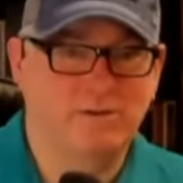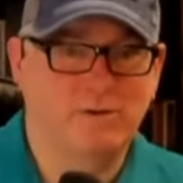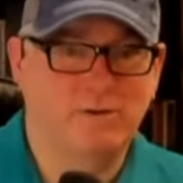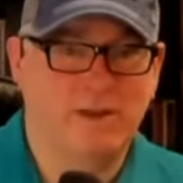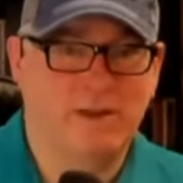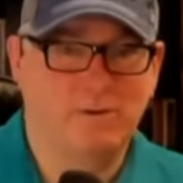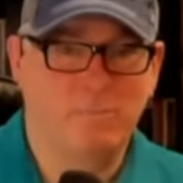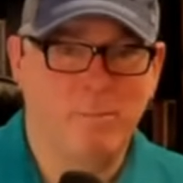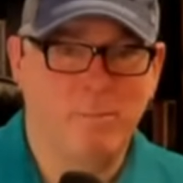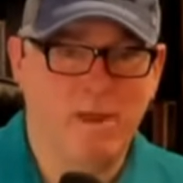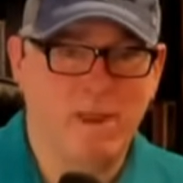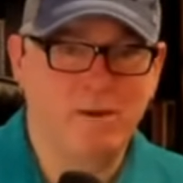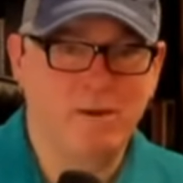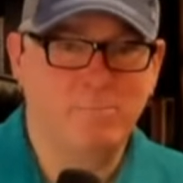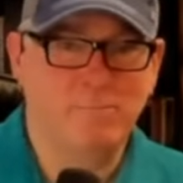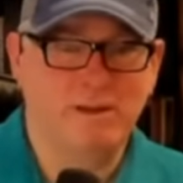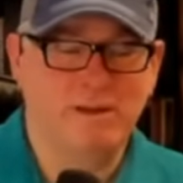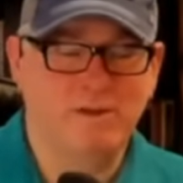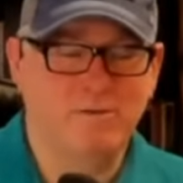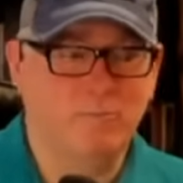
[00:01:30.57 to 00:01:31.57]
okay, may
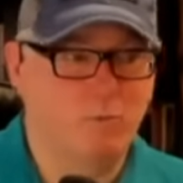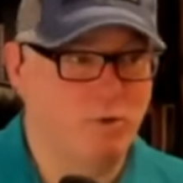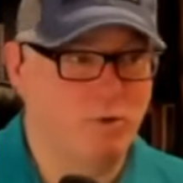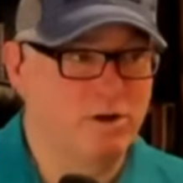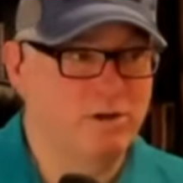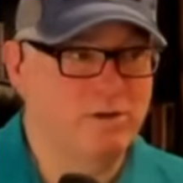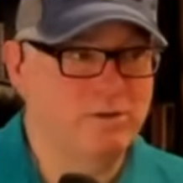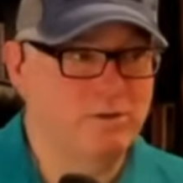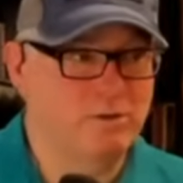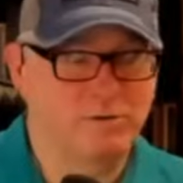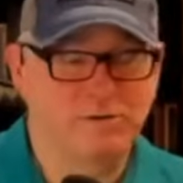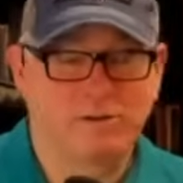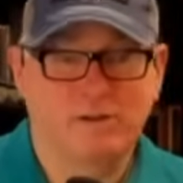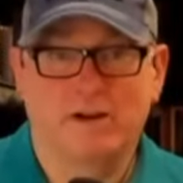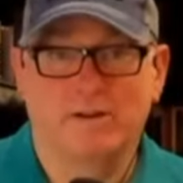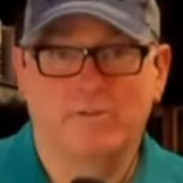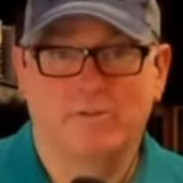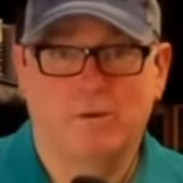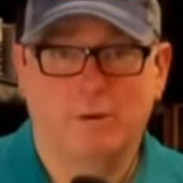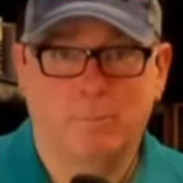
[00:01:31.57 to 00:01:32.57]
be one or the
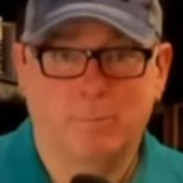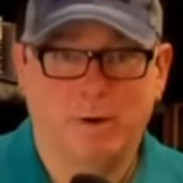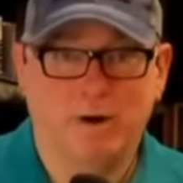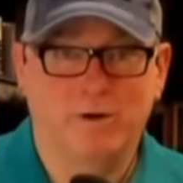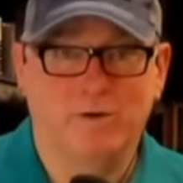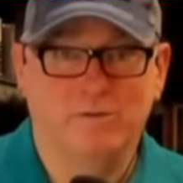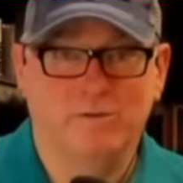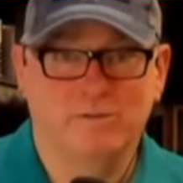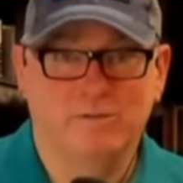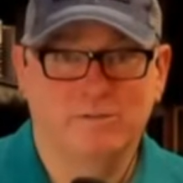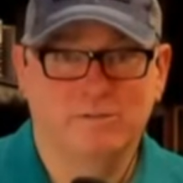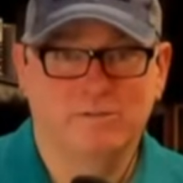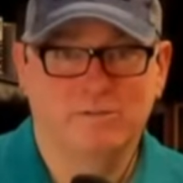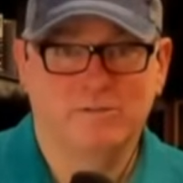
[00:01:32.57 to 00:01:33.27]
other or both.